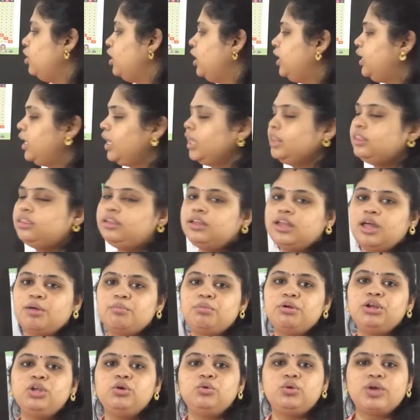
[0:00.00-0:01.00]
in a 10th
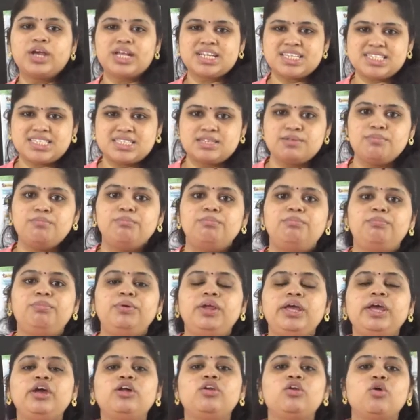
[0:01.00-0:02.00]
table, you can
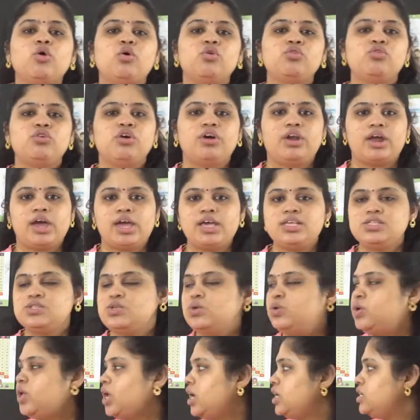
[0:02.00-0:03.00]
simply close your eyes,
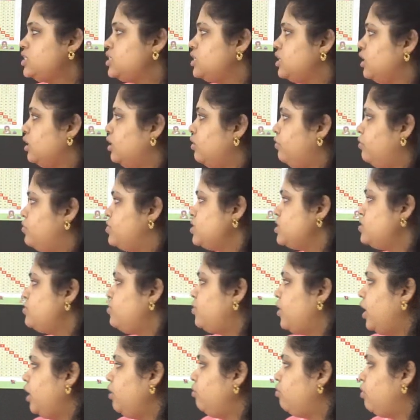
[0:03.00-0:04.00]
you can
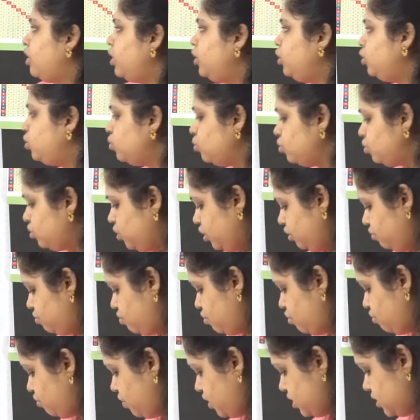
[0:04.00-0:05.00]
just write 1 2 3
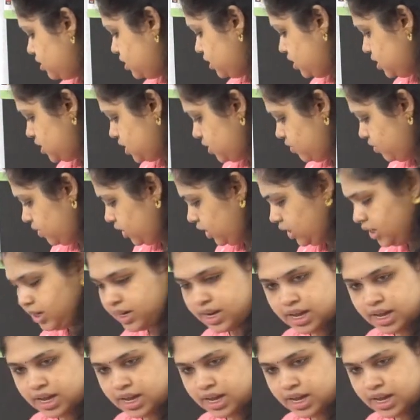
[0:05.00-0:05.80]
4 5 6 7 8